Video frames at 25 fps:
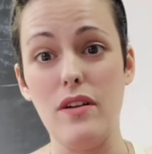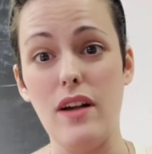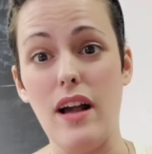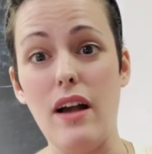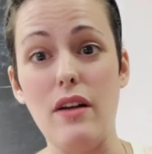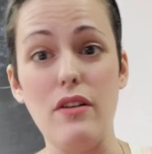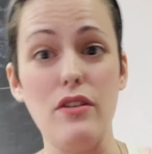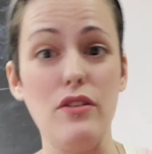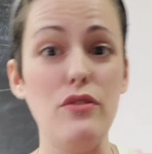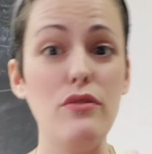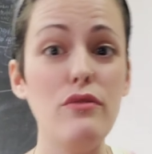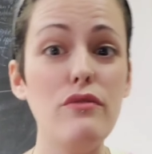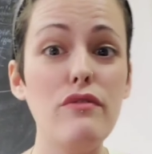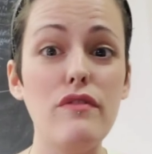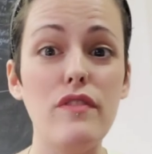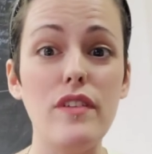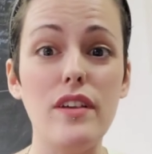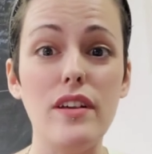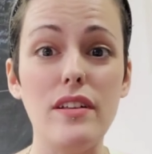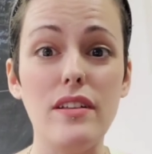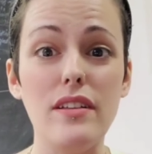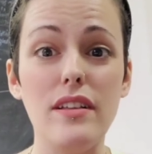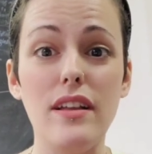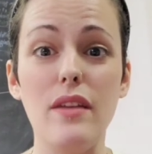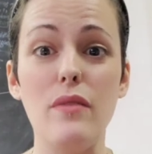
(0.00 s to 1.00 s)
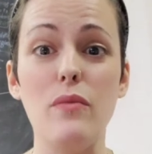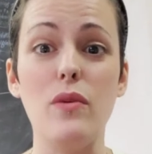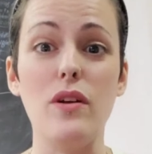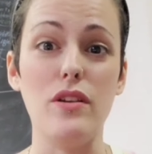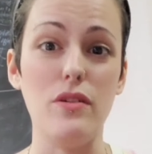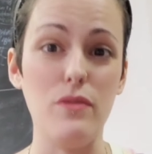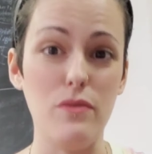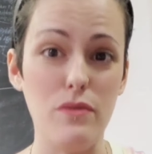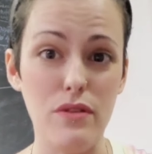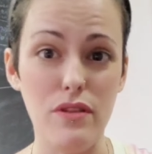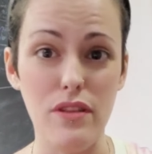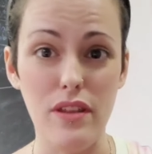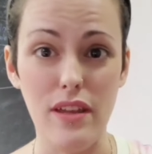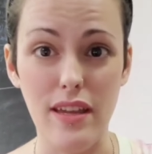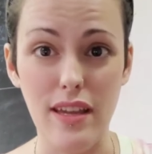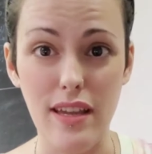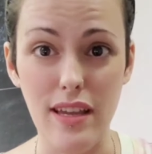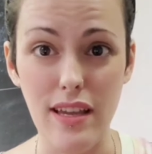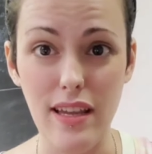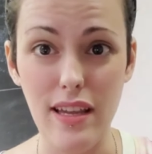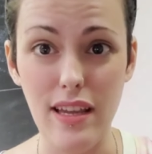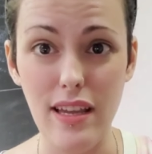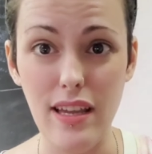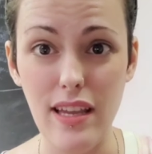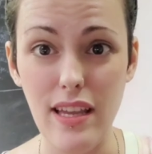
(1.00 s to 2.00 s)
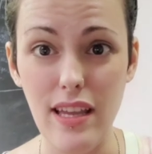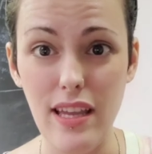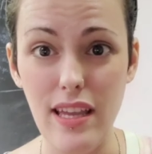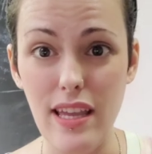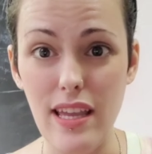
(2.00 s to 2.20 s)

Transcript: how you feel and what you think